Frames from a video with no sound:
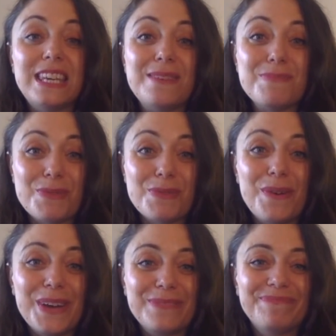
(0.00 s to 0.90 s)
keep
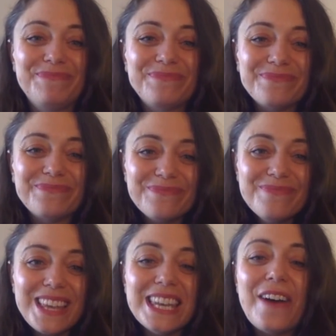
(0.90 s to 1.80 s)
growing.
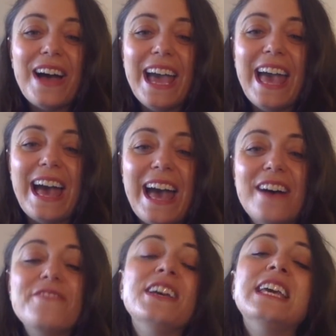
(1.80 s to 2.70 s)
Now I
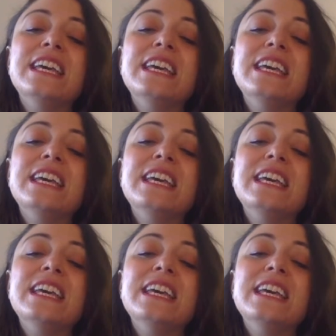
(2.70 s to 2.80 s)
have,